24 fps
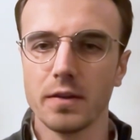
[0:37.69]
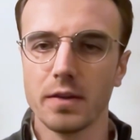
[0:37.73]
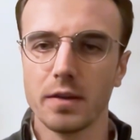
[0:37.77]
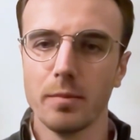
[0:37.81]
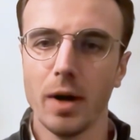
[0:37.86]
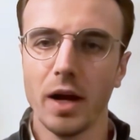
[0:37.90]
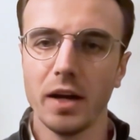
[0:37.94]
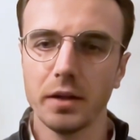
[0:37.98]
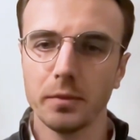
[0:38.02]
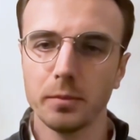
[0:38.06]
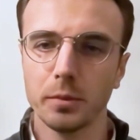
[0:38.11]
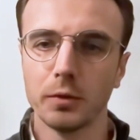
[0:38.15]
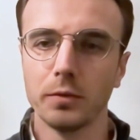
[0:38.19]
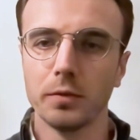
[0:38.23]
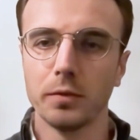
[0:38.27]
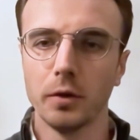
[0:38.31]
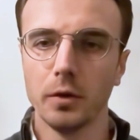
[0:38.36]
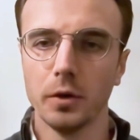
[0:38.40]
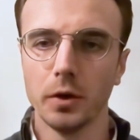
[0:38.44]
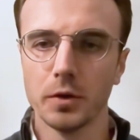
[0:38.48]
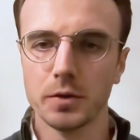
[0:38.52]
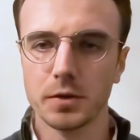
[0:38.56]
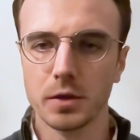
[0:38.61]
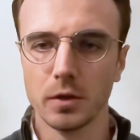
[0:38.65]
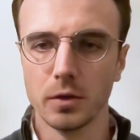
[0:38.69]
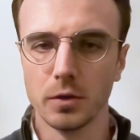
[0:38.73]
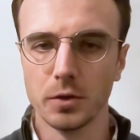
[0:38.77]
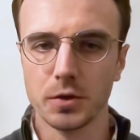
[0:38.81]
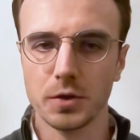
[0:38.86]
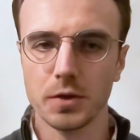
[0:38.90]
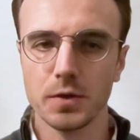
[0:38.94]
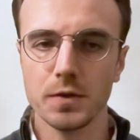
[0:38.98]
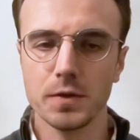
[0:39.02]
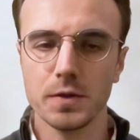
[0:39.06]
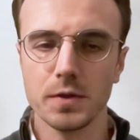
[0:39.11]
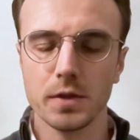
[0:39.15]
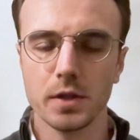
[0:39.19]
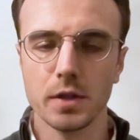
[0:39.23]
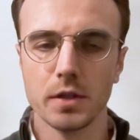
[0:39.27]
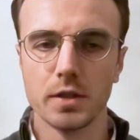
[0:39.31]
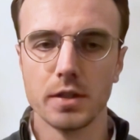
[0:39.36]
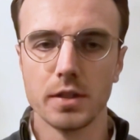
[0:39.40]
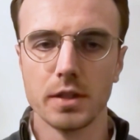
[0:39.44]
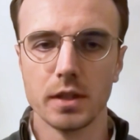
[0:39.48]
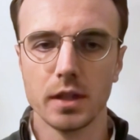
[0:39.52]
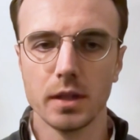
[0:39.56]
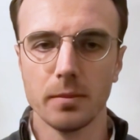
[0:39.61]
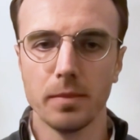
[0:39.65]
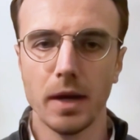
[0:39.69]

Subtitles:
thematic portfolio solutions that